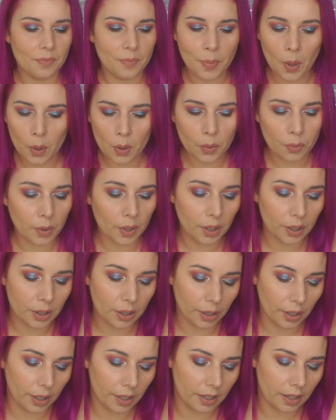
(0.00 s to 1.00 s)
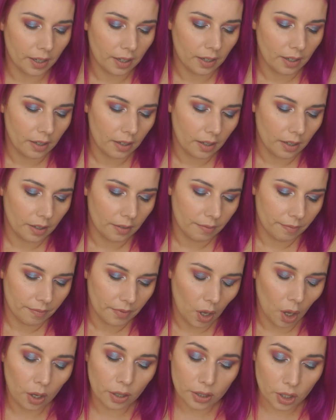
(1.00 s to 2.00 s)
both really good.
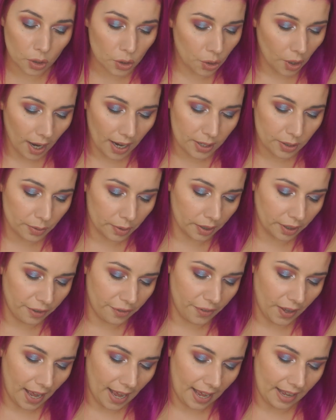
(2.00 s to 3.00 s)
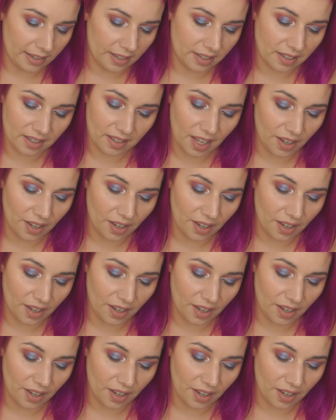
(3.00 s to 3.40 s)
Also dries really fast.